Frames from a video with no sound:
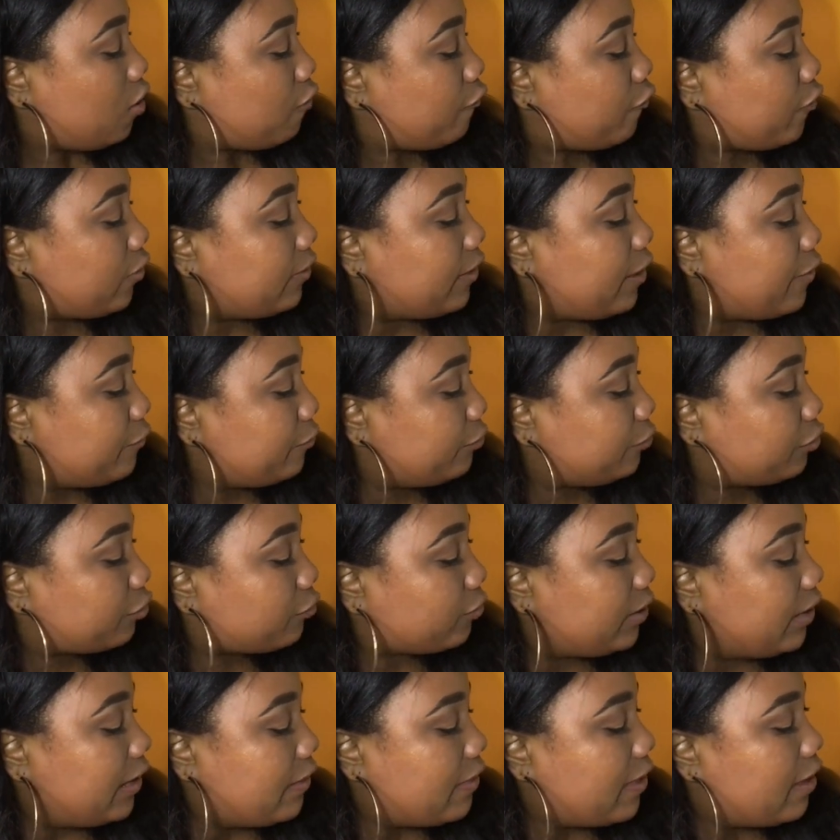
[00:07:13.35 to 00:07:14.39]
For level
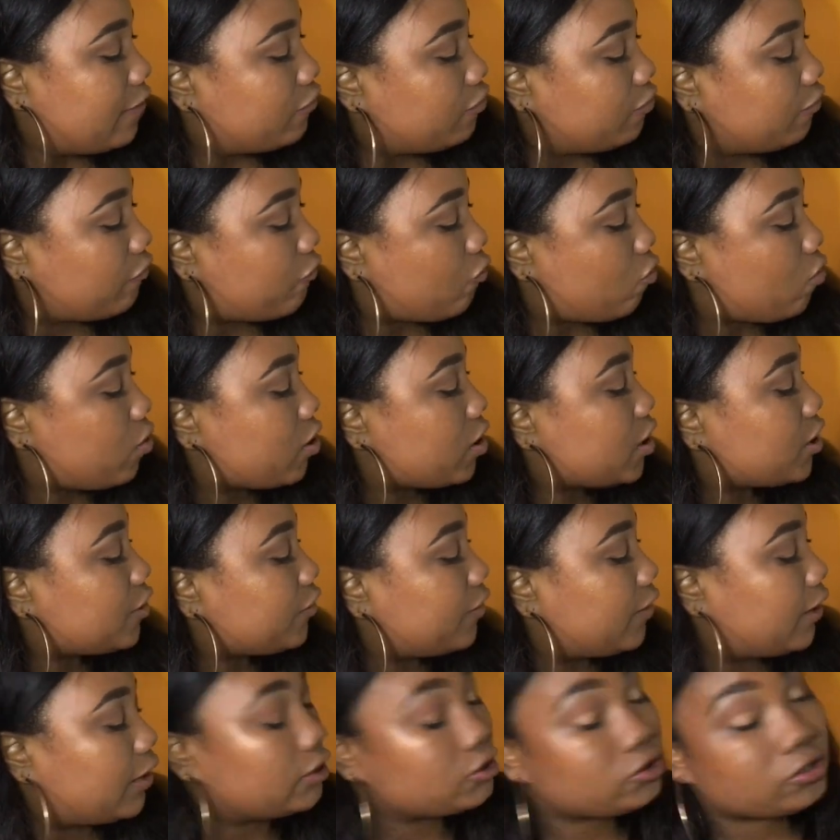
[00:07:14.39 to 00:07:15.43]
3 and level 4,
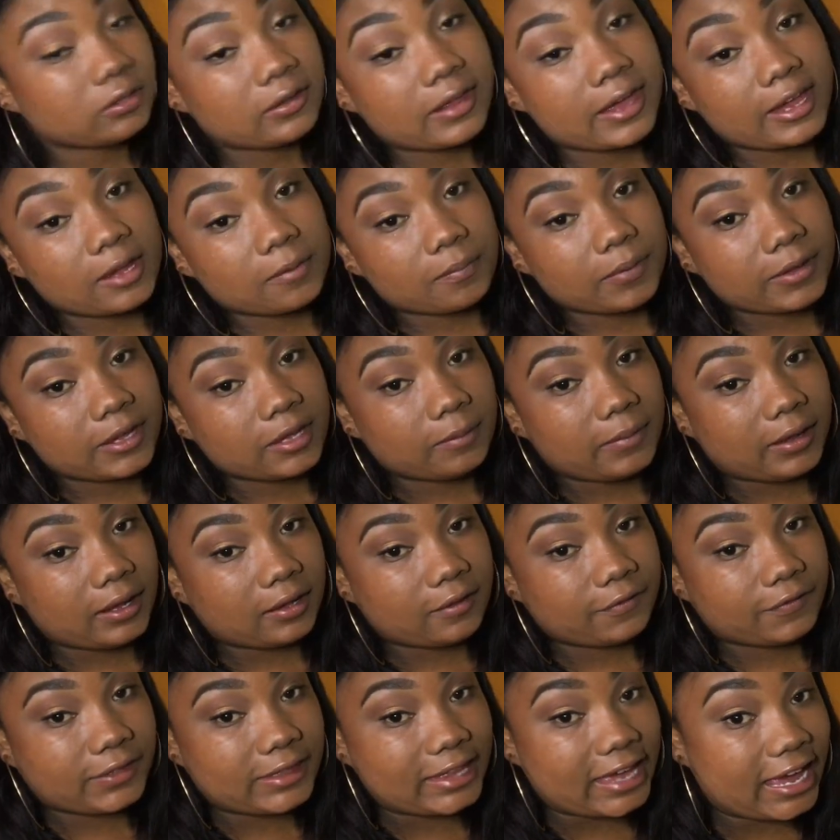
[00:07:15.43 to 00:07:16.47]
the underlying
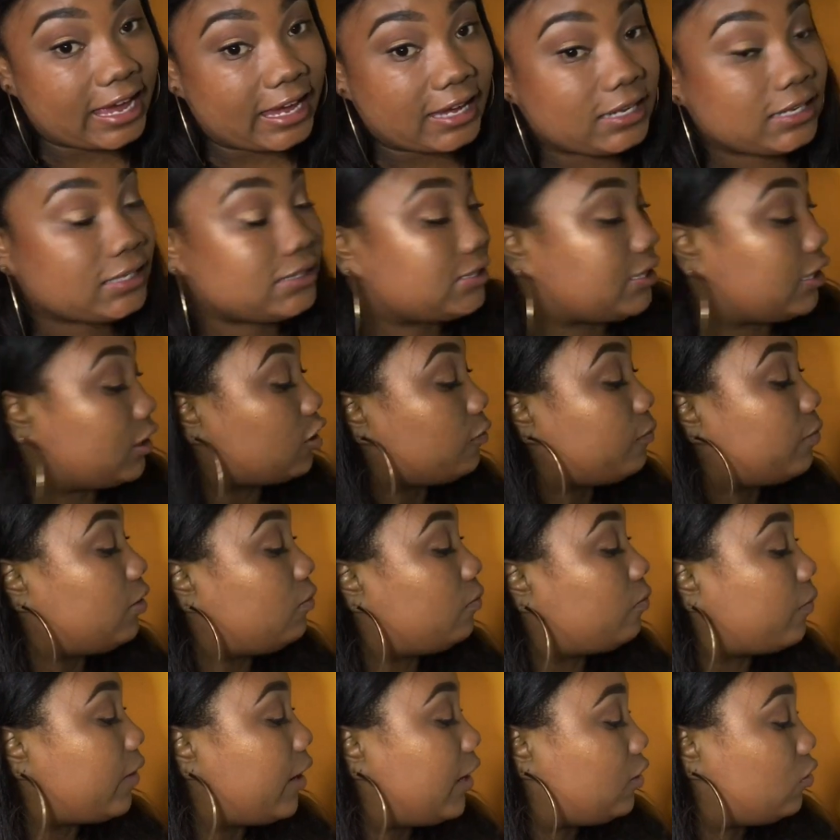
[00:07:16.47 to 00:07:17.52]
pigment of that is going to
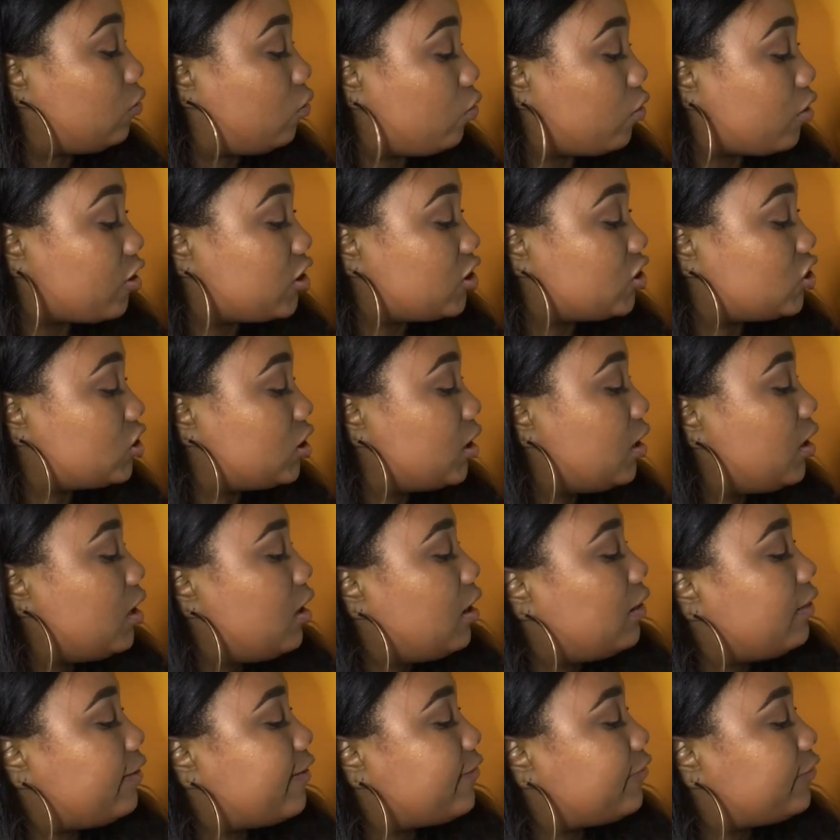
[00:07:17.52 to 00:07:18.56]
be red-orange.
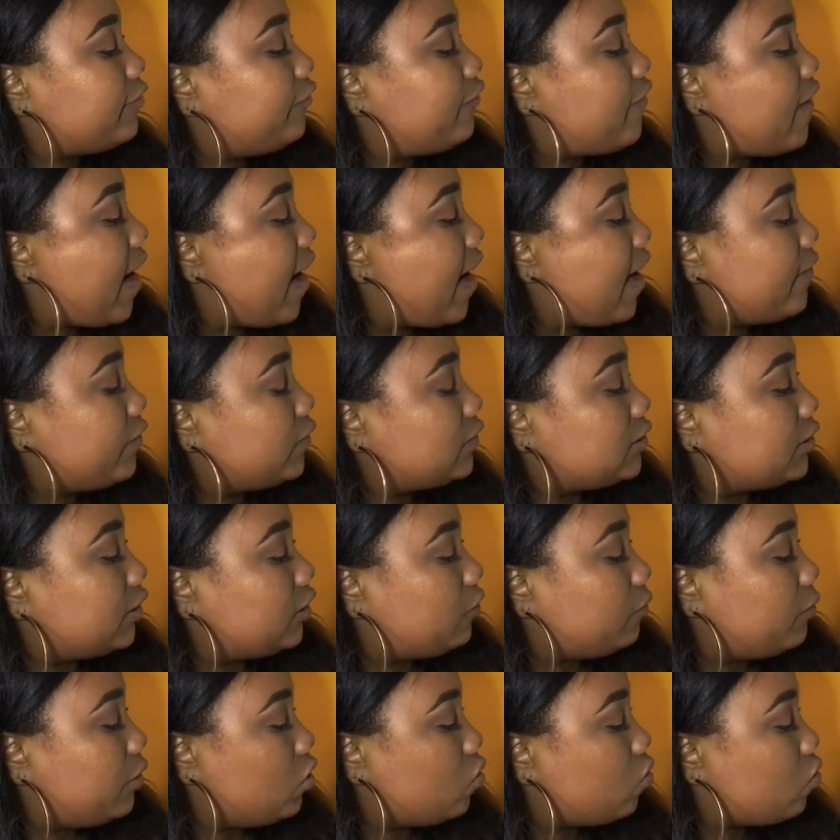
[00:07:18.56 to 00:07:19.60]
Level 5 is going
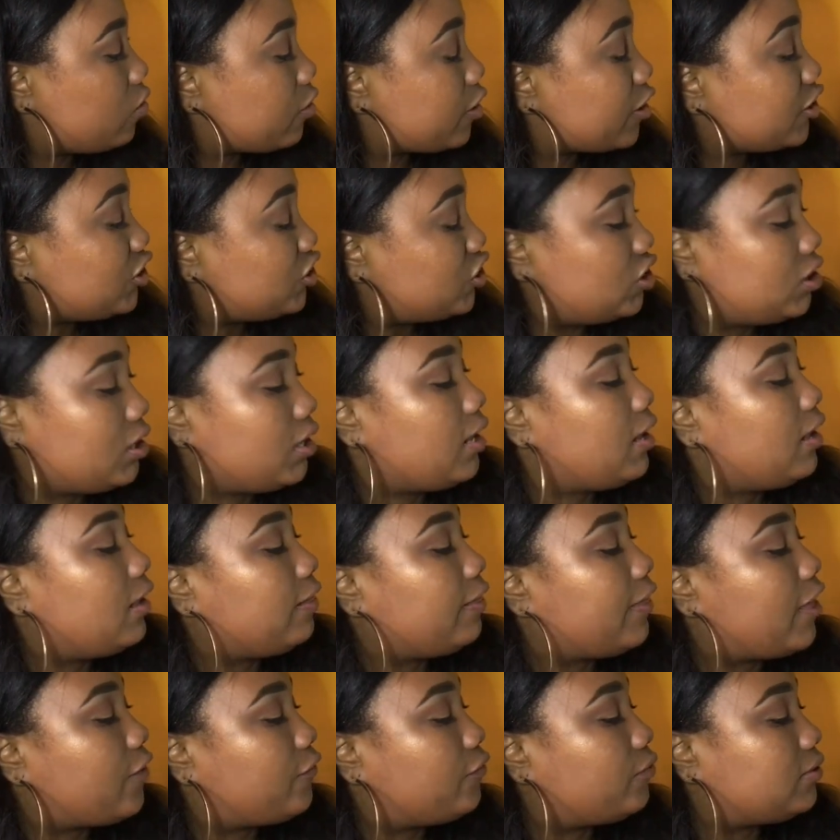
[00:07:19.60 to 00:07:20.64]
to be orange.
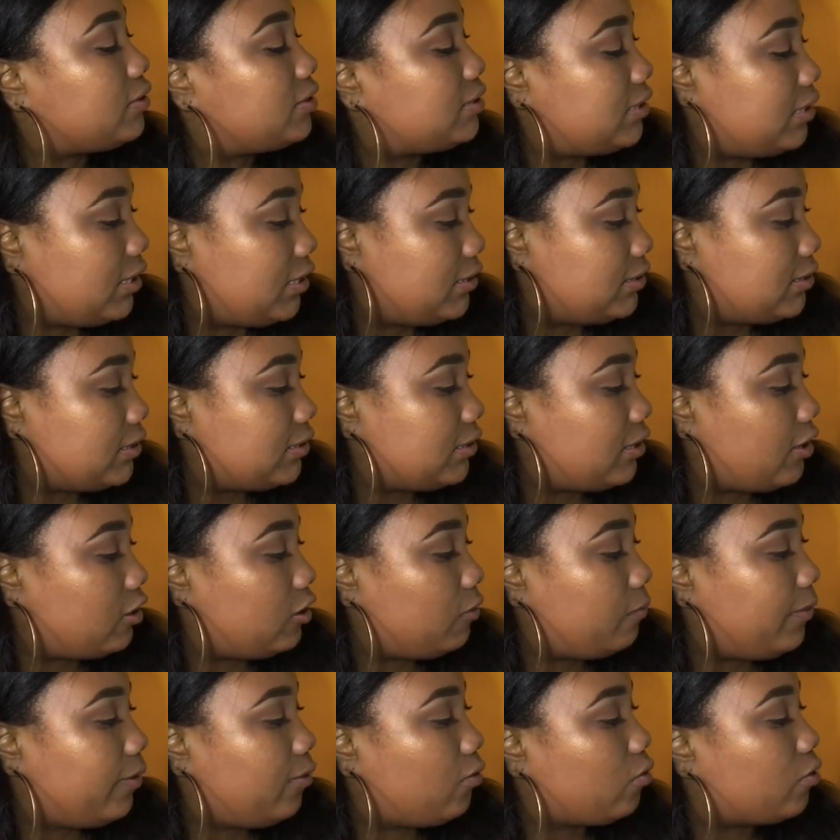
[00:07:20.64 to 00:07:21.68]
Level 6 is going
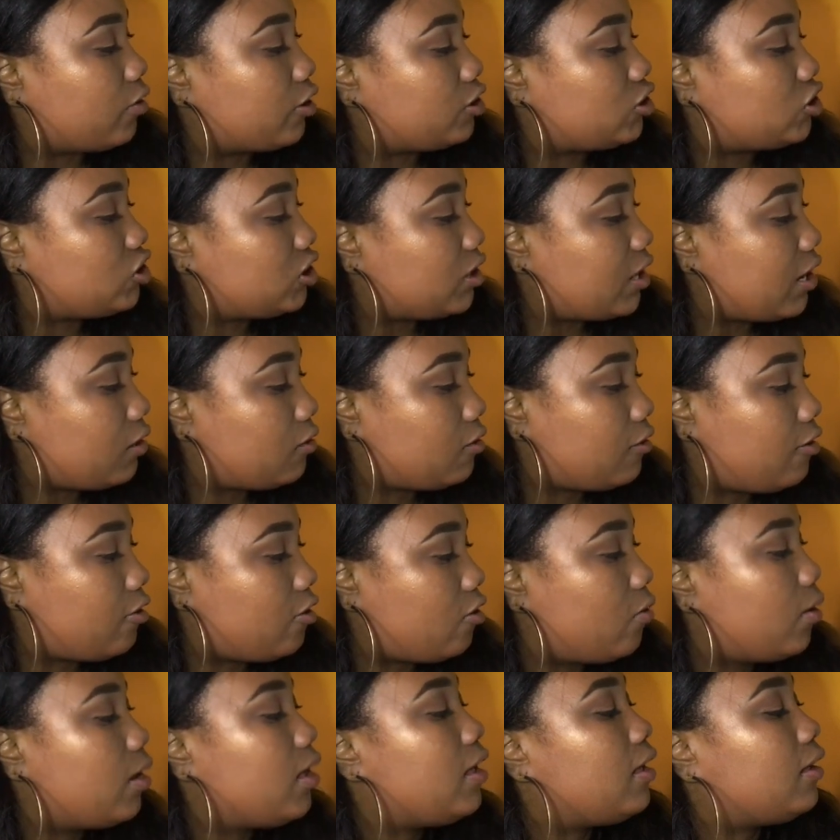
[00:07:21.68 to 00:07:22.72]
to be
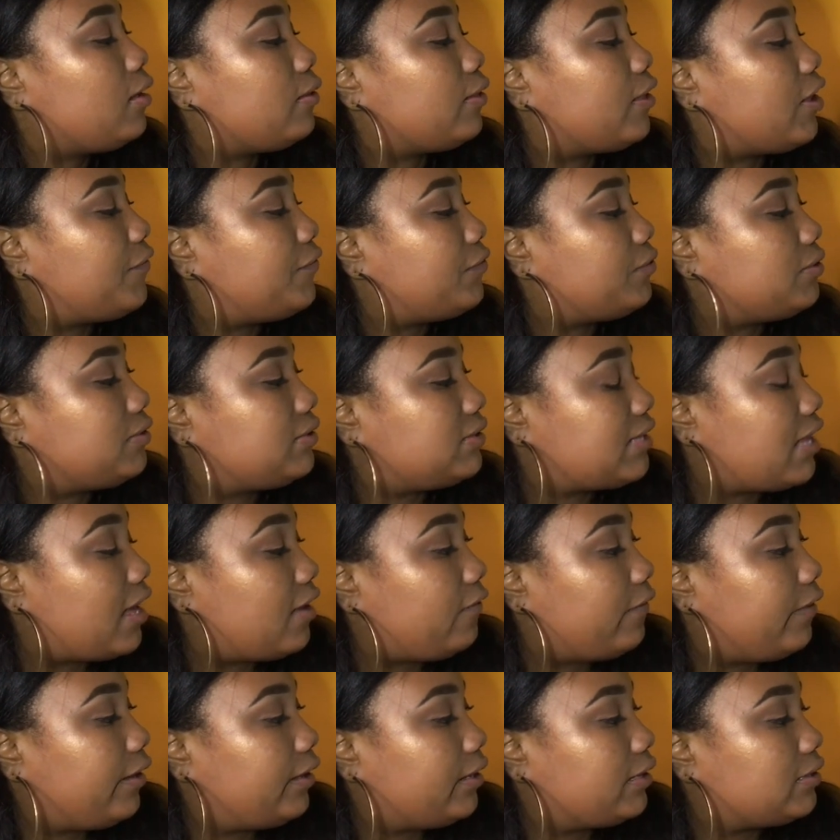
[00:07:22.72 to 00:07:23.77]
orange-yellow. Level
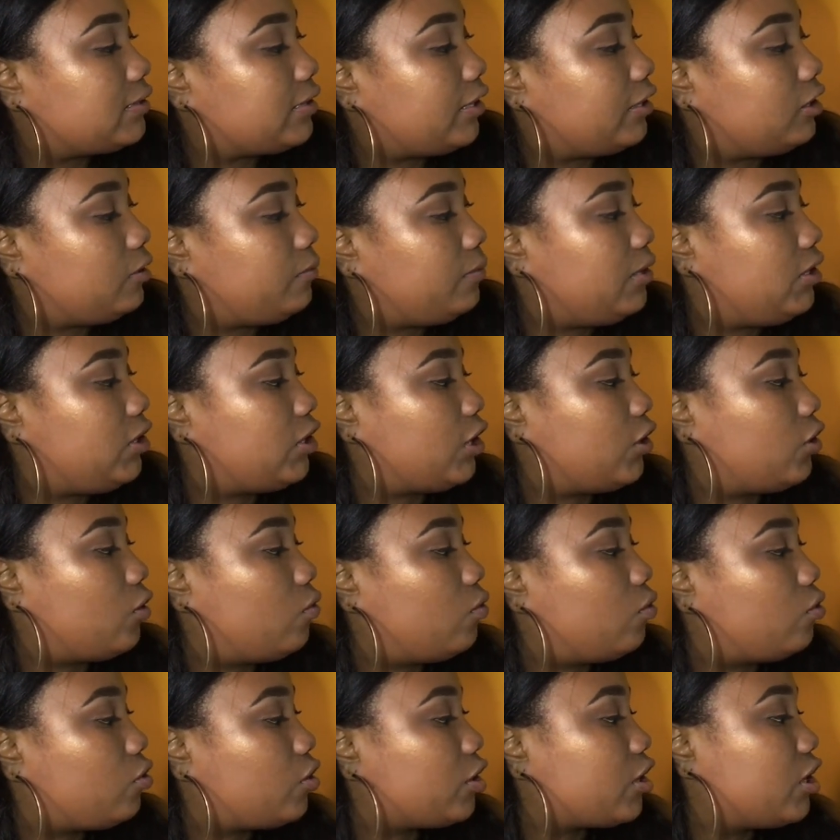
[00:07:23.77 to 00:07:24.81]
7 is going to be
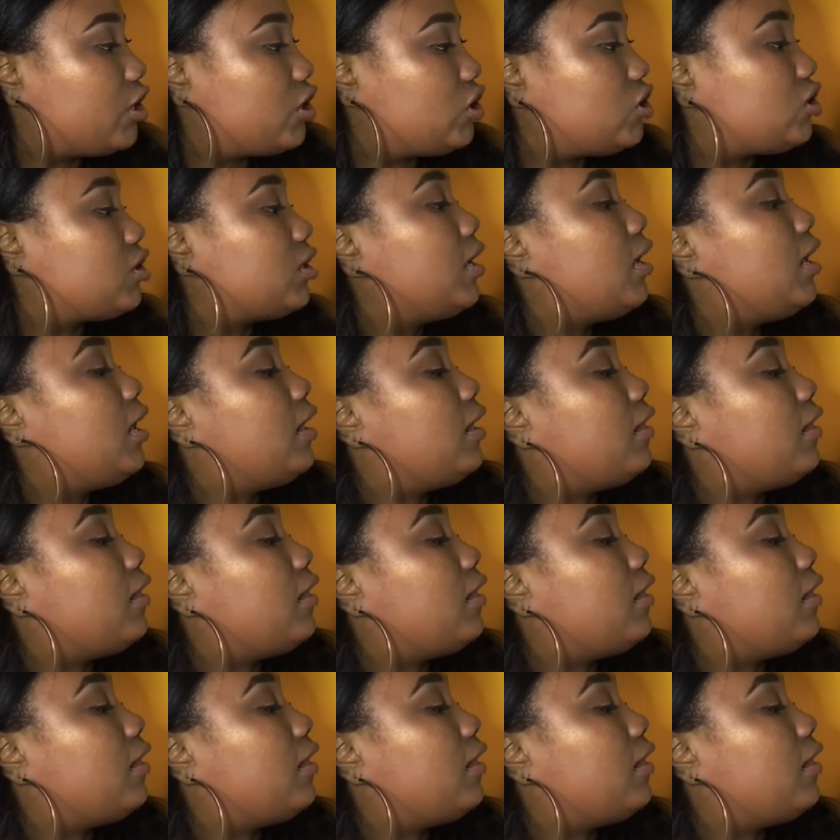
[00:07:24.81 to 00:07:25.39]
yellow-orange.